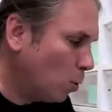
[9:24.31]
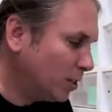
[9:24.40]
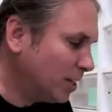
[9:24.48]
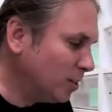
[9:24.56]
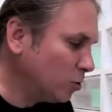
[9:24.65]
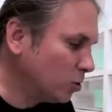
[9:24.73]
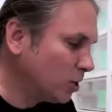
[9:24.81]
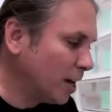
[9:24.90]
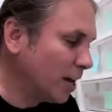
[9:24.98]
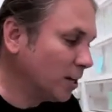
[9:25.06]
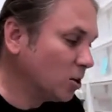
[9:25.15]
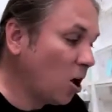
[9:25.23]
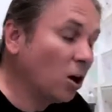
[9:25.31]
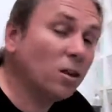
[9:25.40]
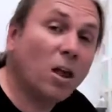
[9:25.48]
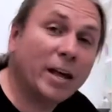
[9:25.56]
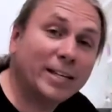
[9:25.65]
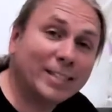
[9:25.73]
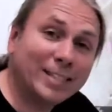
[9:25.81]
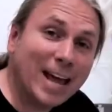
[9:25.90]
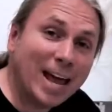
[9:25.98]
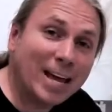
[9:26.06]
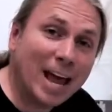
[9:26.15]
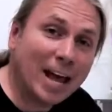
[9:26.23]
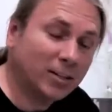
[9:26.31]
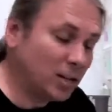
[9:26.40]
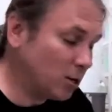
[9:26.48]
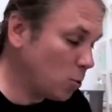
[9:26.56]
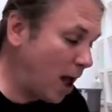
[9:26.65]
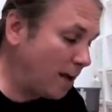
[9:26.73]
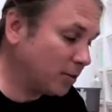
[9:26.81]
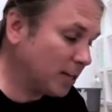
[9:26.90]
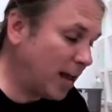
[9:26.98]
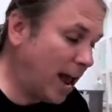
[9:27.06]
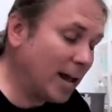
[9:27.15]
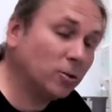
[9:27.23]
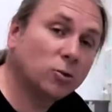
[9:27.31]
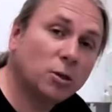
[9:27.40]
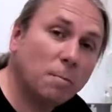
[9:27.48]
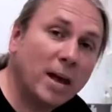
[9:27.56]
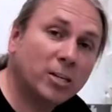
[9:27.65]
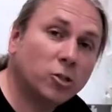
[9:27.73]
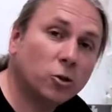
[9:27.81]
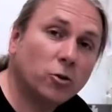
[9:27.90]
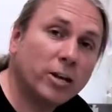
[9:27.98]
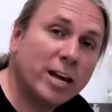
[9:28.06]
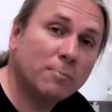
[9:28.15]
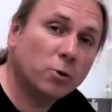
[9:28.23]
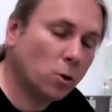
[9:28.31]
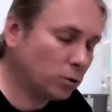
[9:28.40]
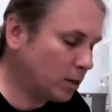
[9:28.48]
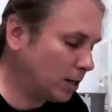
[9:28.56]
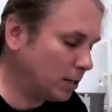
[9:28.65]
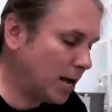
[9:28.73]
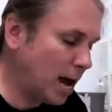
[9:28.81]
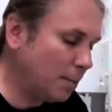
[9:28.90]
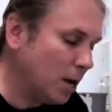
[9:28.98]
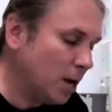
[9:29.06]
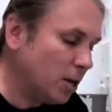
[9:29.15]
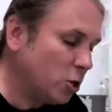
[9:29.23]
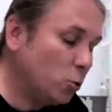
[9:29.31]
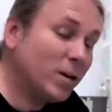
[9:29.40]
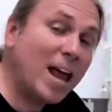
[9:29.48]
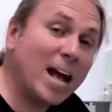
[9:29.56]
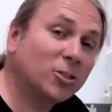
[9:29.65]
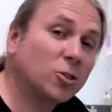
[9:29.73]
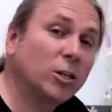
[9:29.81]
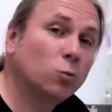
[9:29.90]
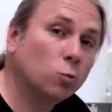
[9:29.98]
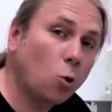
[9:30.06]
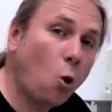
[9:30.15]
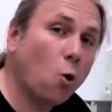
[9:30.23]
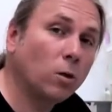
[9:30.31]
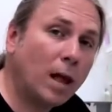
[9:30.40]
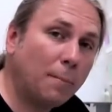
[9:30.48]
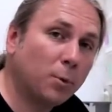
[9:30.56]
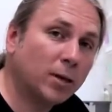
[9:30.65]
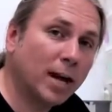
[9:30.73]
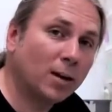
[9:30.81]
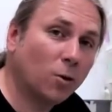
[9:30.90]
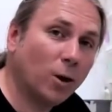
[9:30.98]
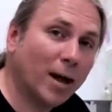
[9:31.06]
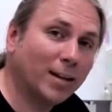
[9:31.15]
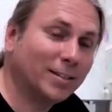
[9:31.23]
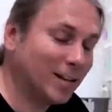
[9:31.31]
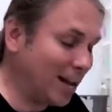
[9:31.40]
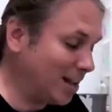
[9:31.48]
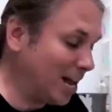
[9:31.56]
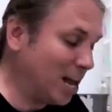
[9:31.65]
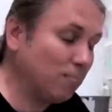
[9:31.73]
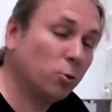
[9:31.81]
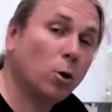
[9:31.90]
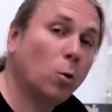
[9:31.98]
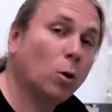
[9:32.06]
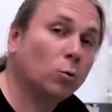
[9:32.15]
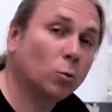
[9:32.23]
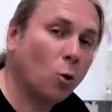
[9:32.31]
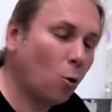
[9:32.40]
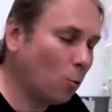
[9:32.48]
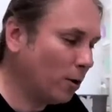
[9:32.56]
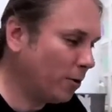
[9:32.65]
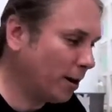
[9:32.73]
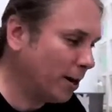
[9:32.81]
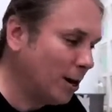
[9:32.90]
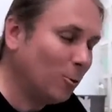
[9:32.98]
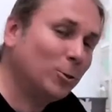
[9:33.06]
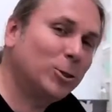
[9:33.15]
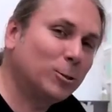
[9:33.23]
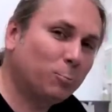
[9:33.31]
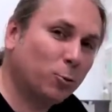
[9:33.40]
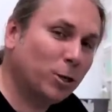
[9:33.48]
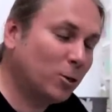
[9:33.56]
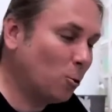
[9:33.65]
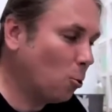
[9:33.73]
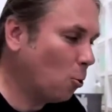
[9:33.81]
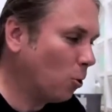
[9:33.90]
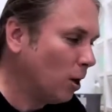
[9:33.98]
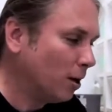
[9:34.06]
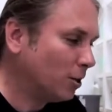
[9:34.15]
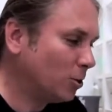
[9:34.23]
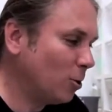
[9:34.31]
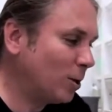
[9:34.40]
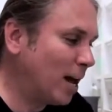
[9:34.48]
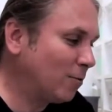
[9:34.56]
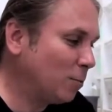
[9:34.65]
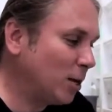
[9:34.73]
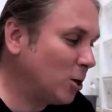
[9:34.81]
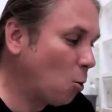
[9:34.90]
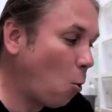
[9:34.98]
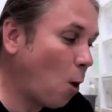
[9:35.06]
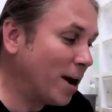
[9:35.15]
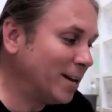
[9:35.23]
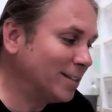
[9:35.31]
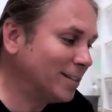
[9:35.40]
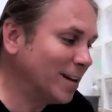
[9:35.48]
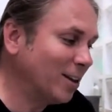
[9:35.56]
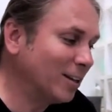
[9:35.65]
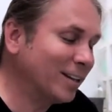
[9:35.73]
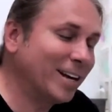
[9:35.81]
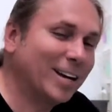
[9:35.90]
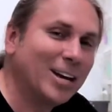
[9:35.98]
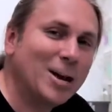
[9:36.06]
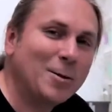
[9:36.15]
What's interesting is, unlike snake eggs that you have to candle to make sure the embryo is on top, you can actually roll leopard gecko eggs and the embryo will roll with it, which is pretty cool because you don't have to be quite as delicate.